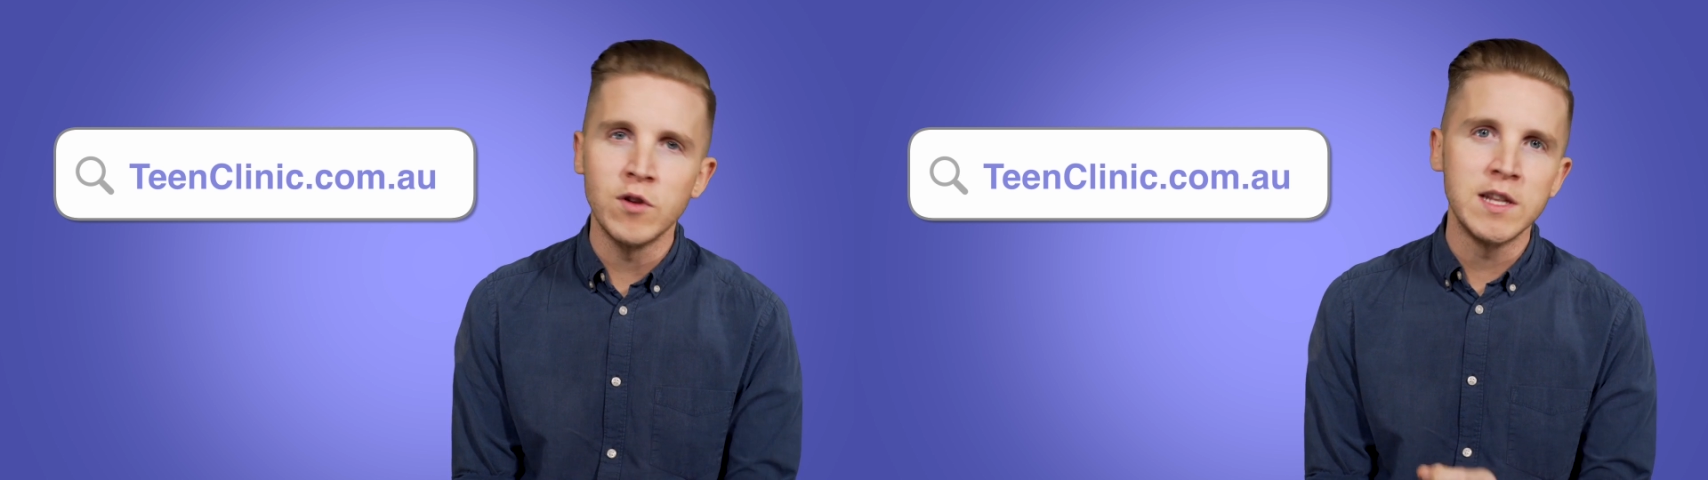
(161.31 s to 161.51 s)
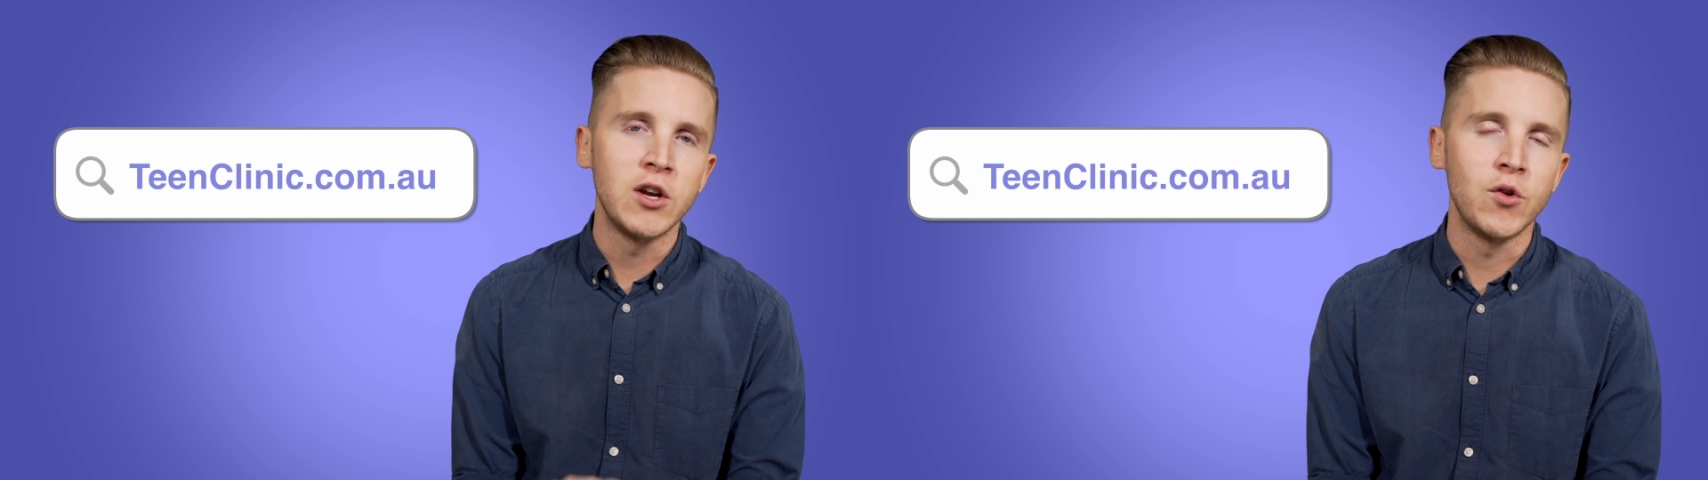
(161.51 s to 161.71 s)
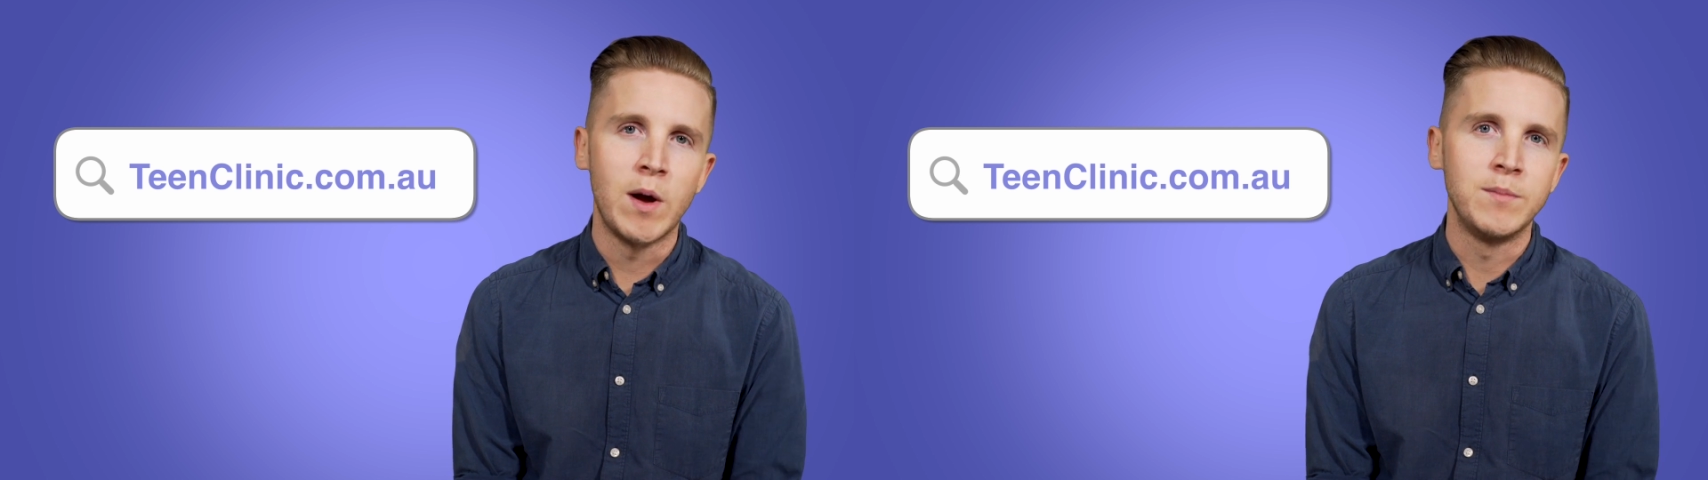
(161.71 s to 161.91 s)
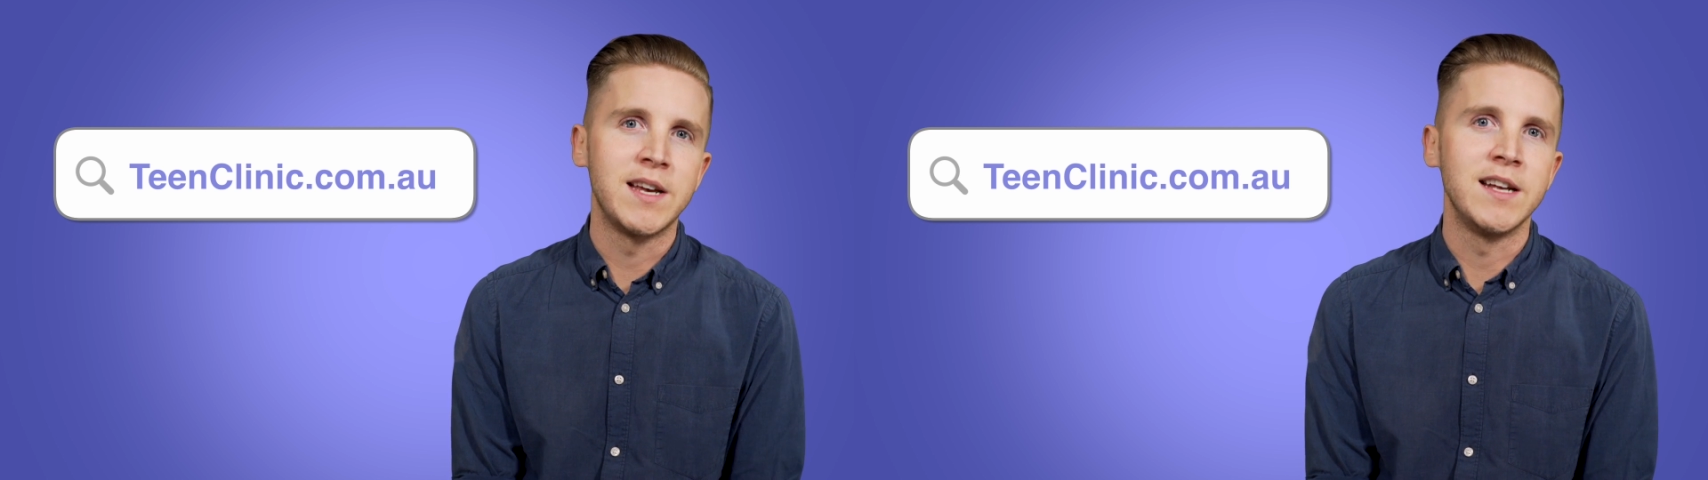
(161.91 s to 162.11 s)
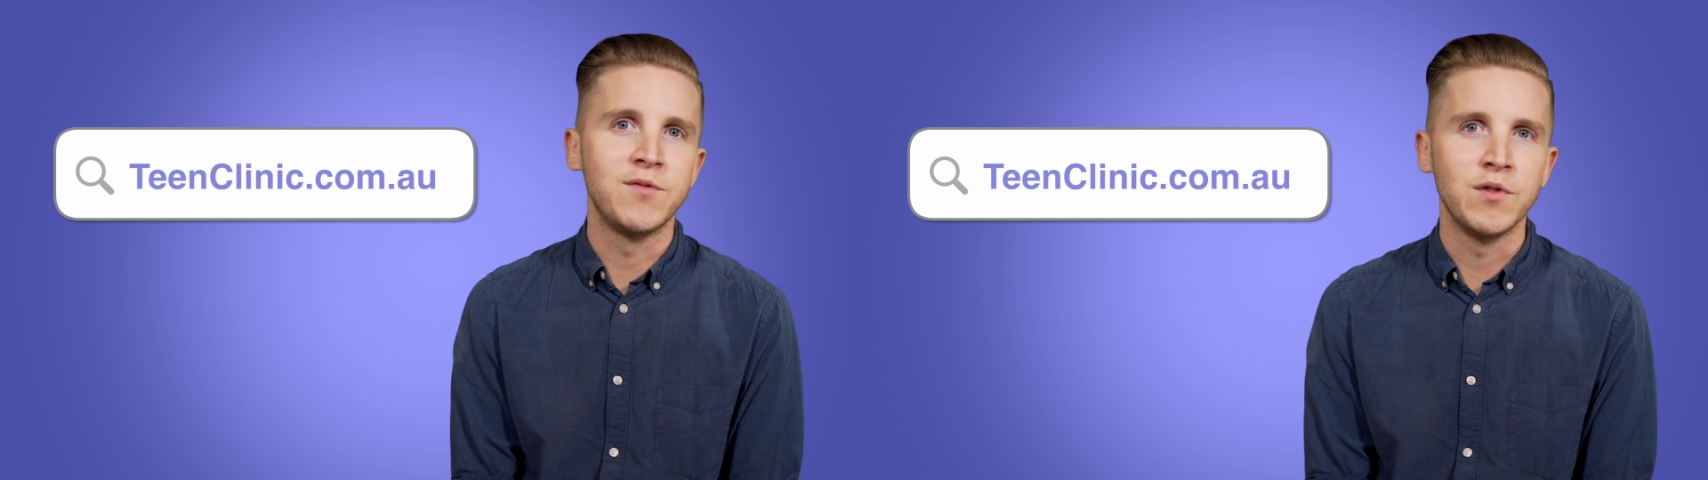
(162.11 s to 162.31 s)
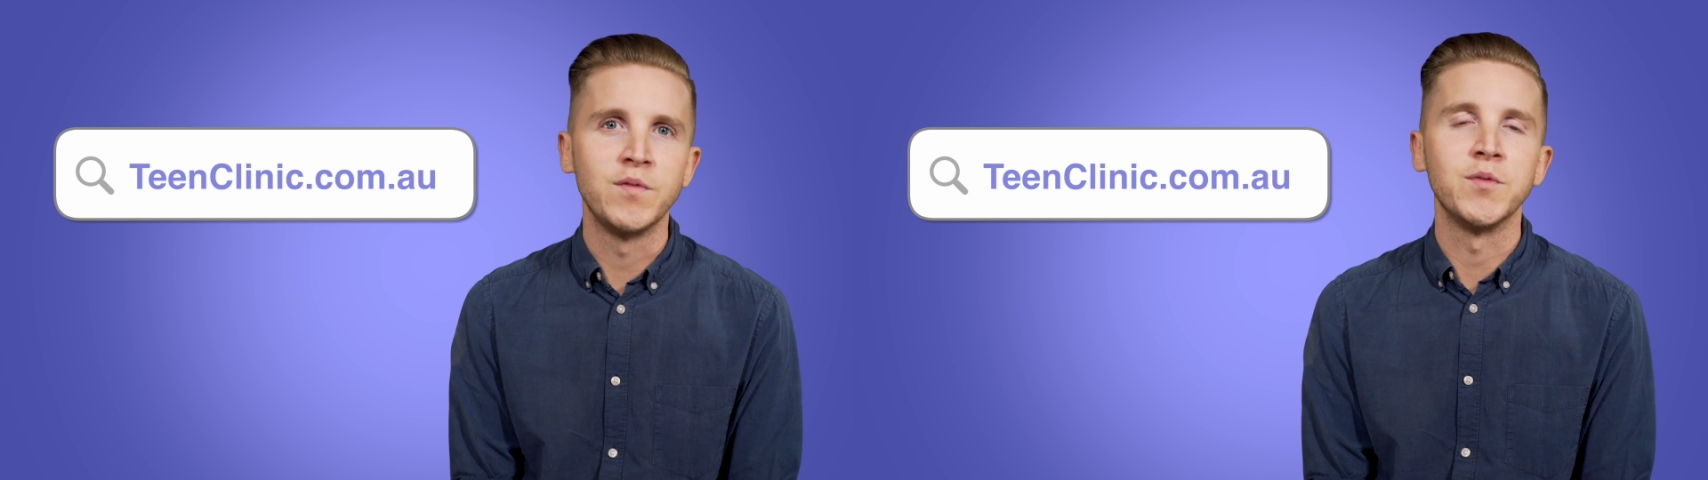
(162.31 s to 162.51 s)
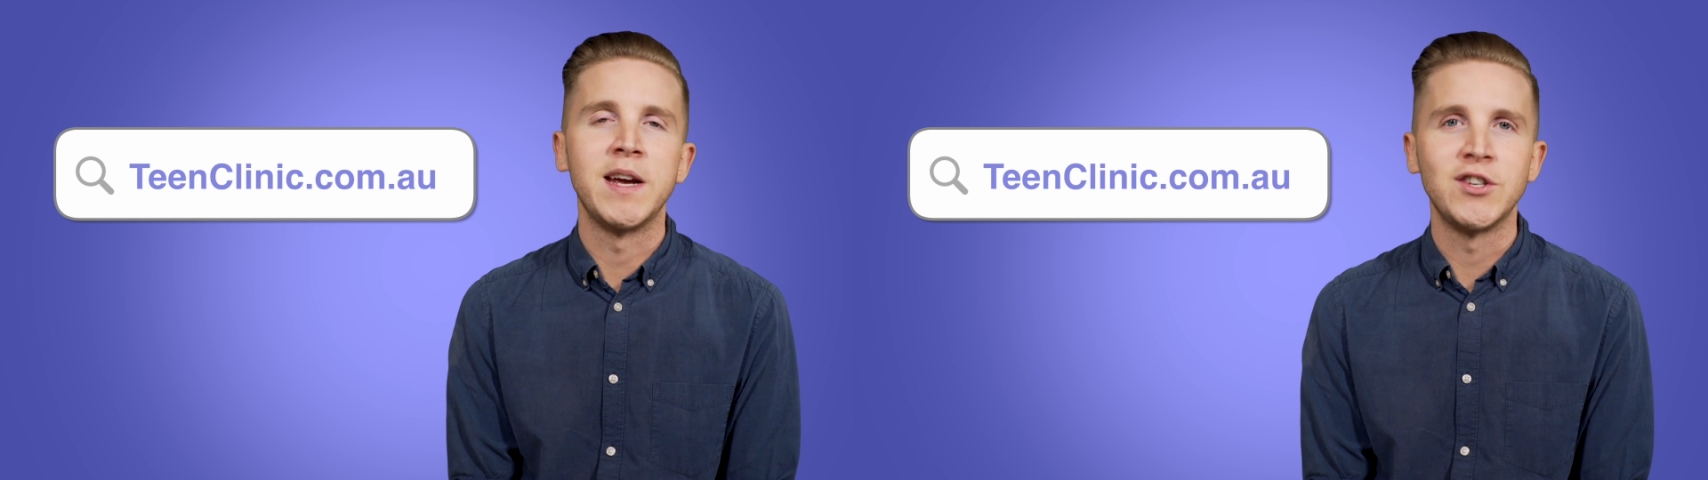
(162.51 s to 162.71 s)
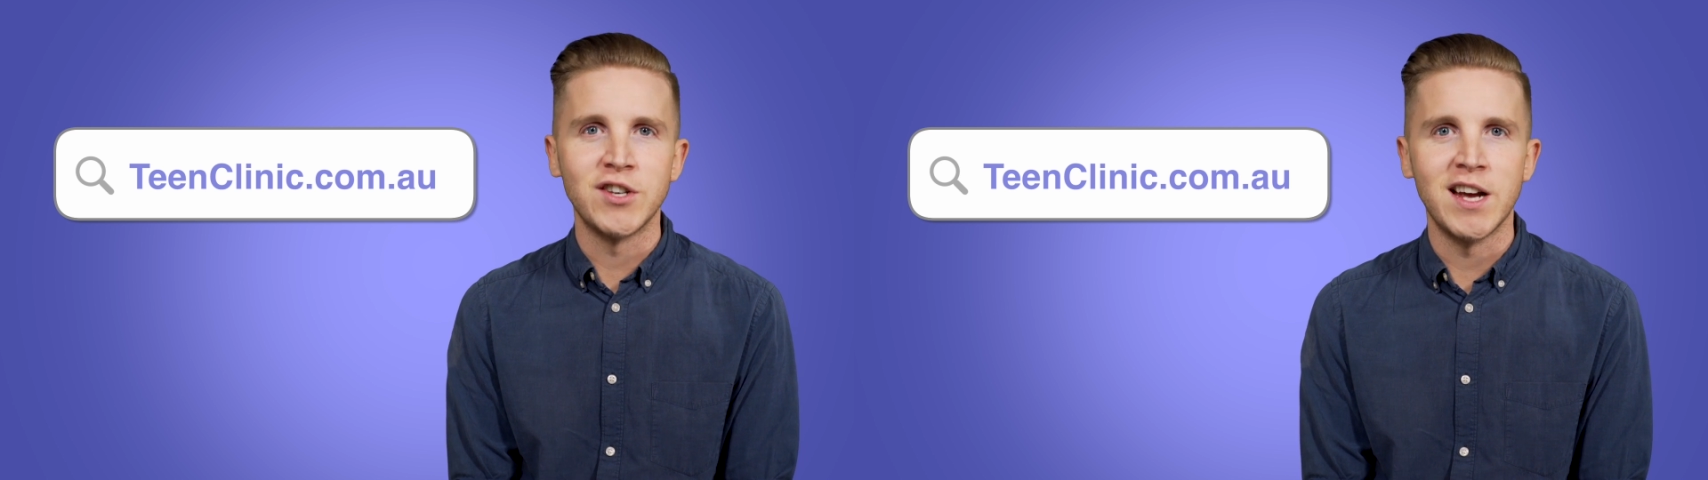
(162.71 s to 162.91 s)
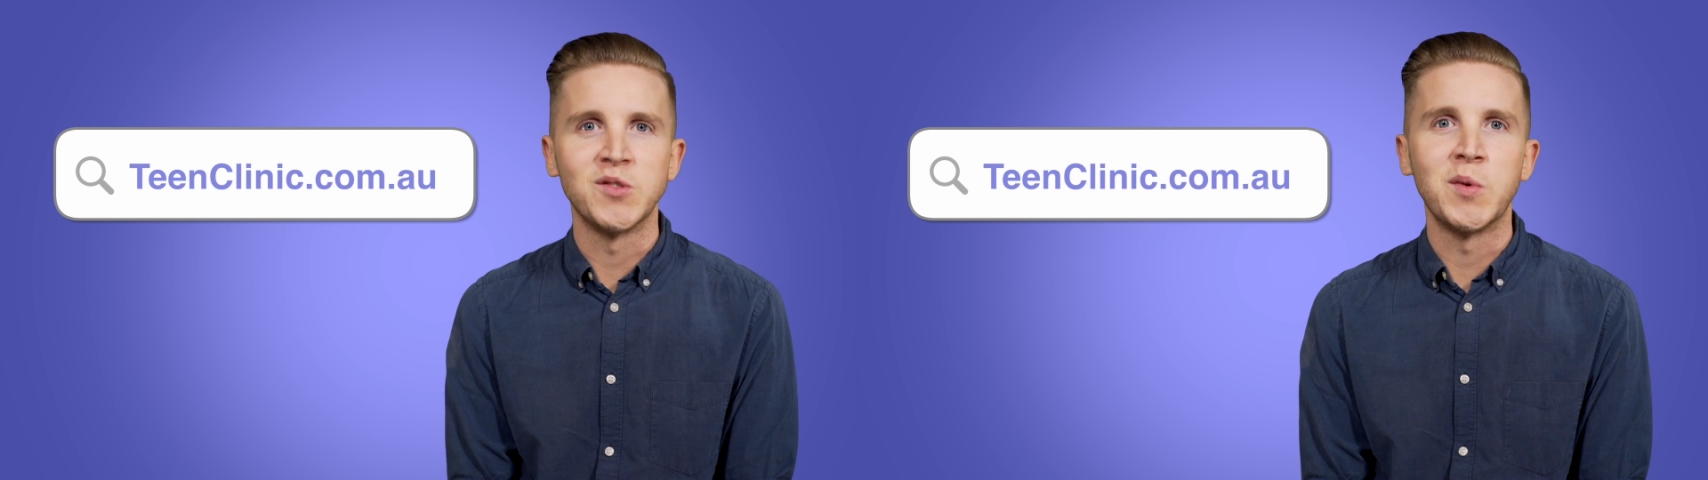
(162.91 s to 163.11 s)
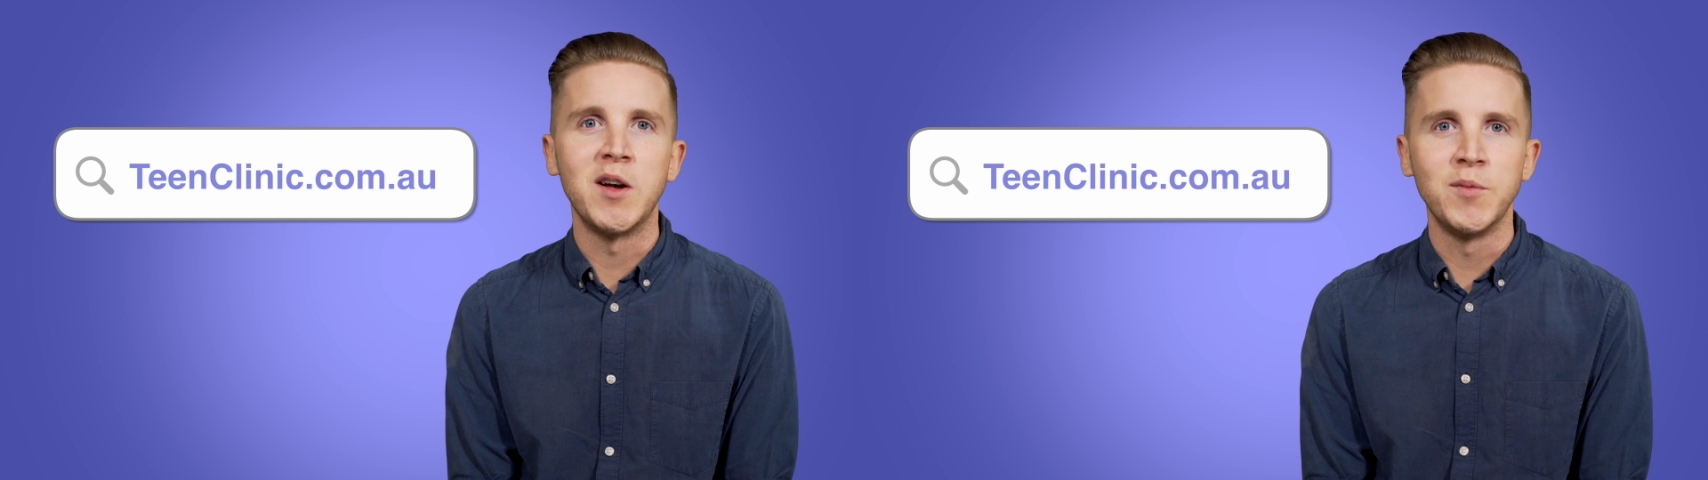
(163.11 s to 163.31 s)
really good websites for information
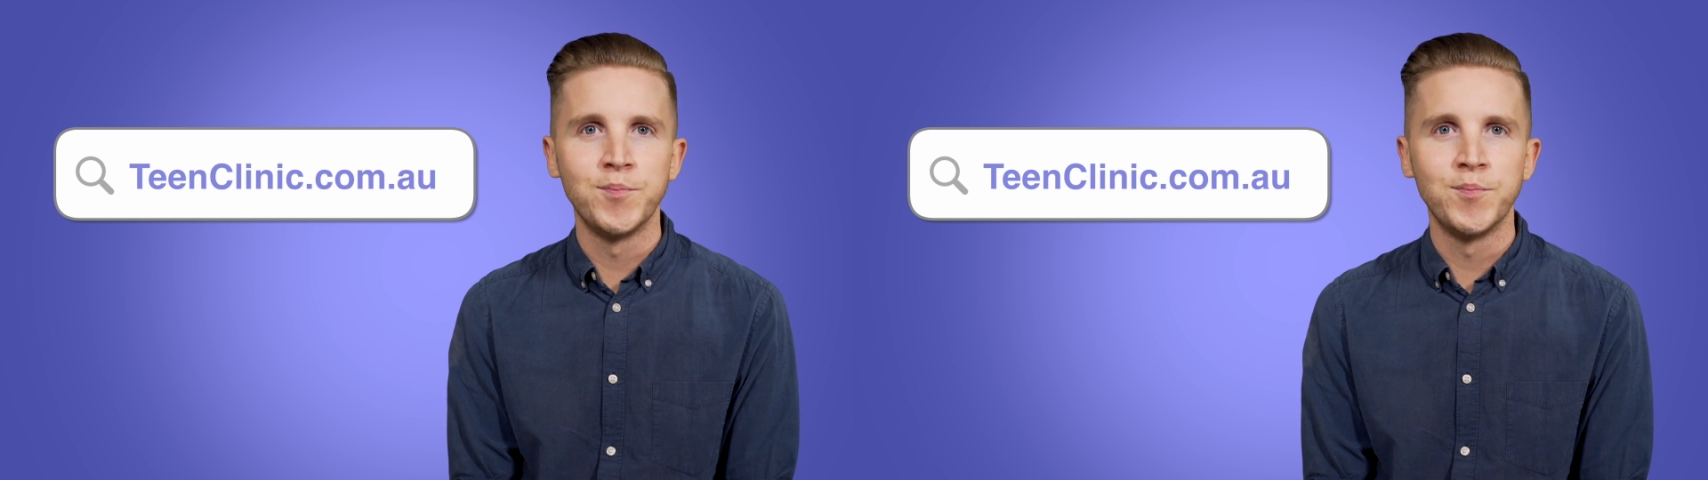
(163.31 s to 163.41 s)
as well.